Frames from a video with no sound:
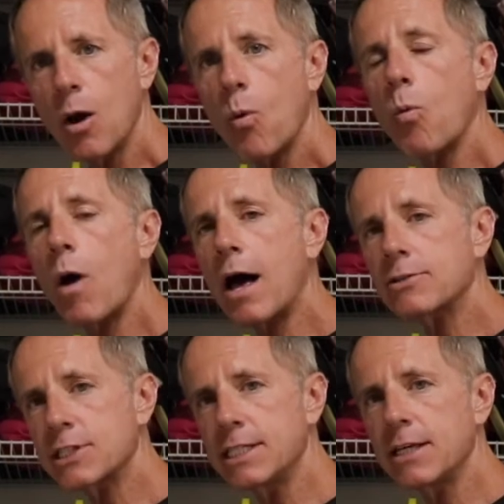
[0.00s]
while
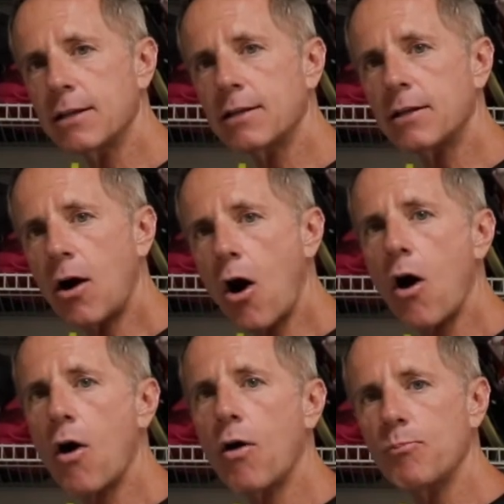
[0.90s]
still
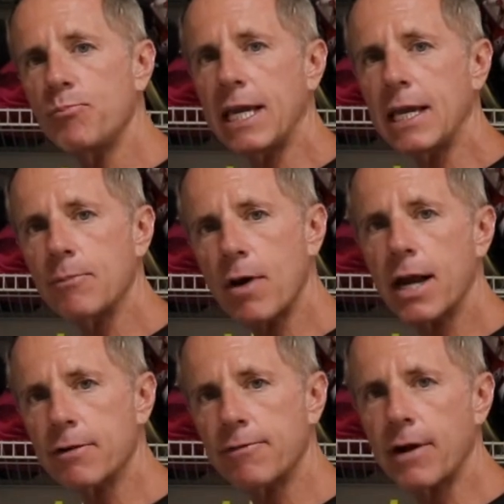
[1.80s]
all being
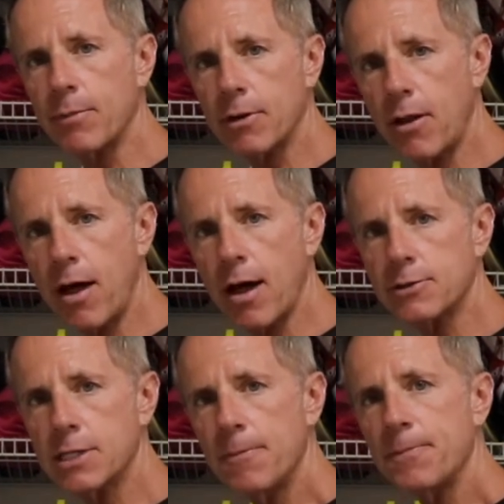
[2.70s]
microfiber
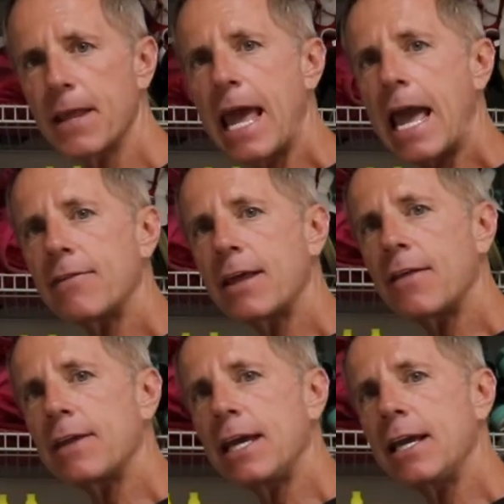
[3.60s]
cloths. And
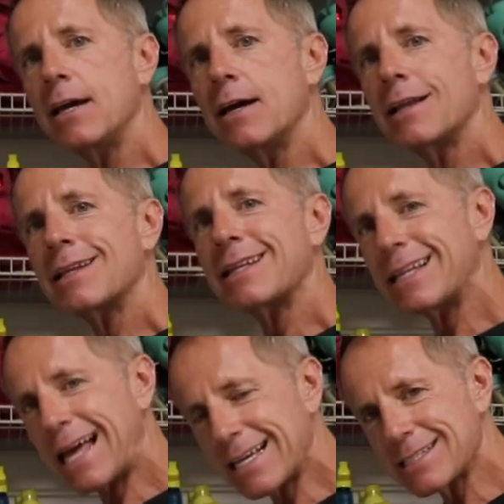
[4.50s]
then the
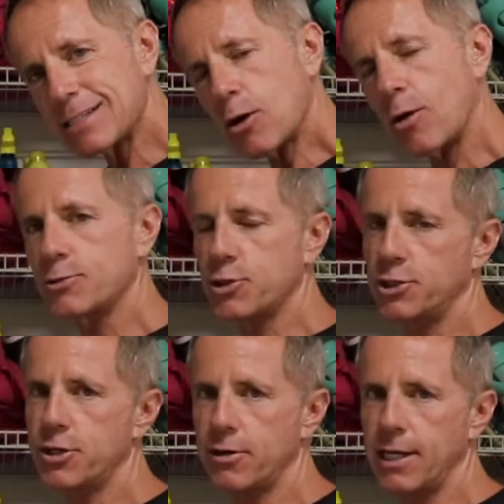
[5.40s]
less ultra
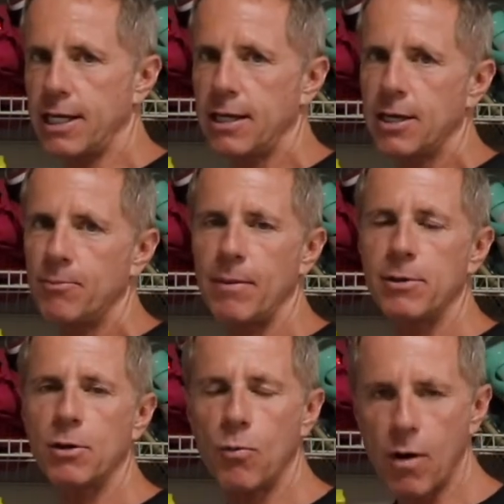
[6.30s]
dirty, maybe
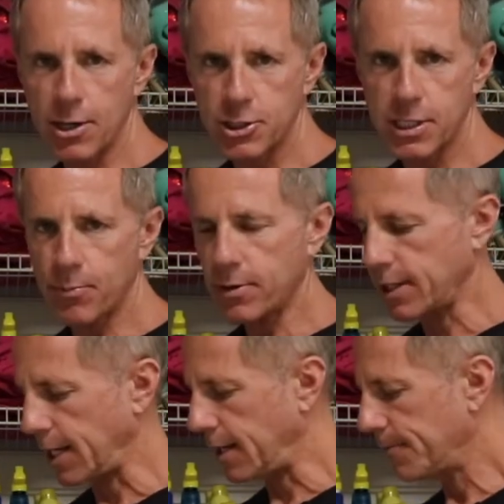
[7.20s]
you'll wash
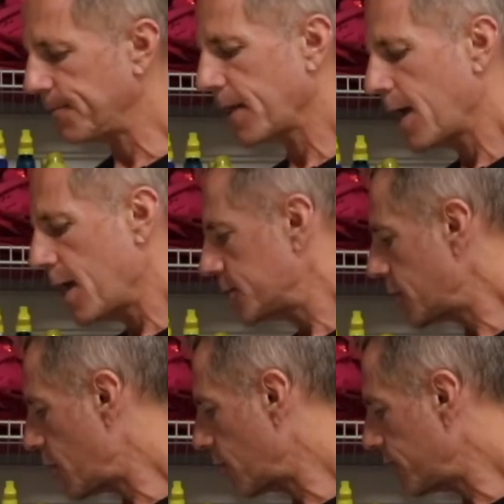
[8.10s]
separately. So